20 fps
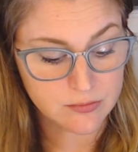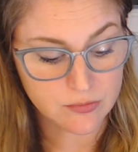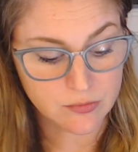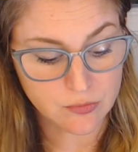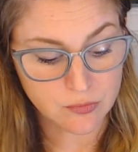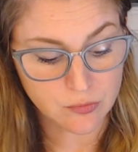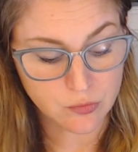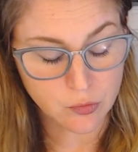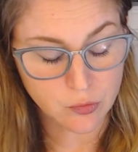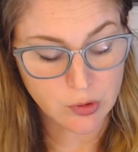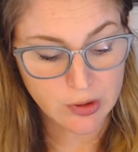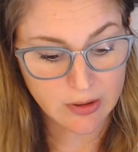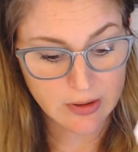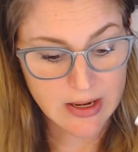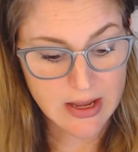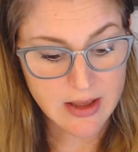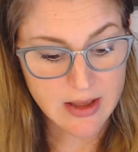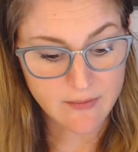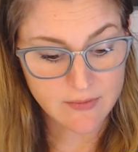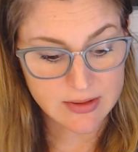we're
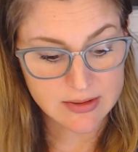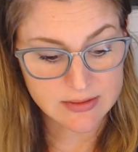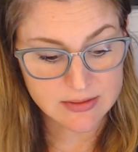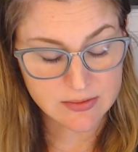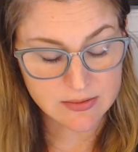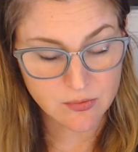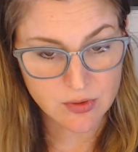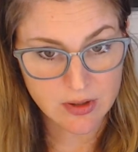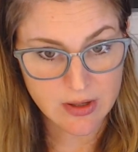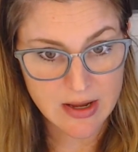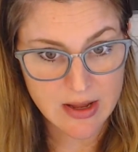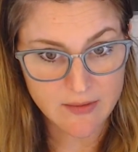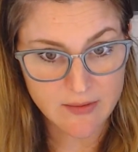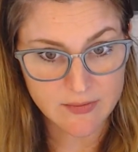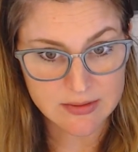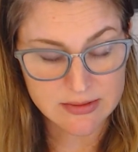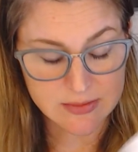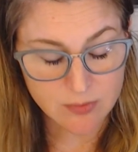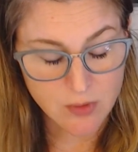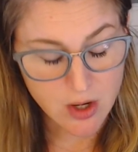having
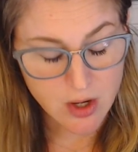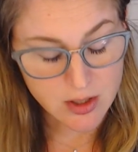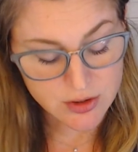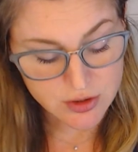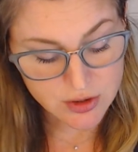some heart